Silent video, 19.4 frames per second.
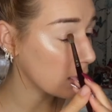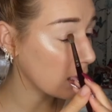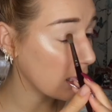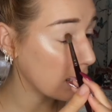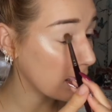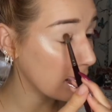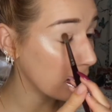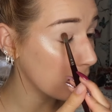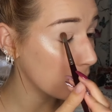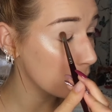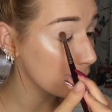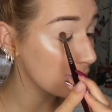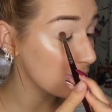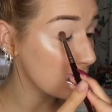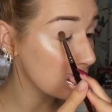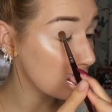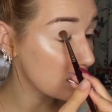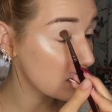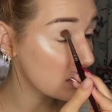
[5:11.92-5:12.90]
So I am
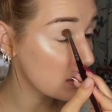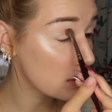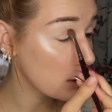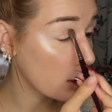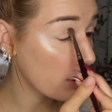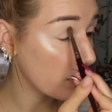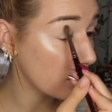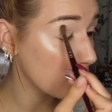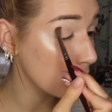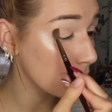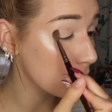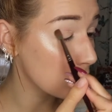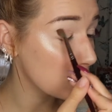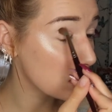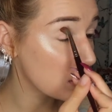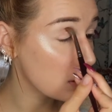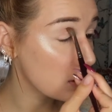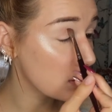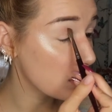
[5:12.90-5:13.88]
just going
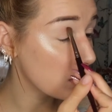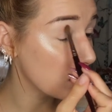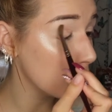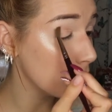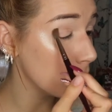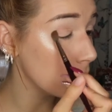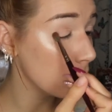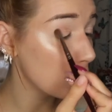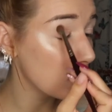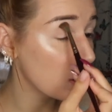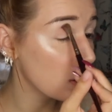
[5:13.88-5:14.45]
to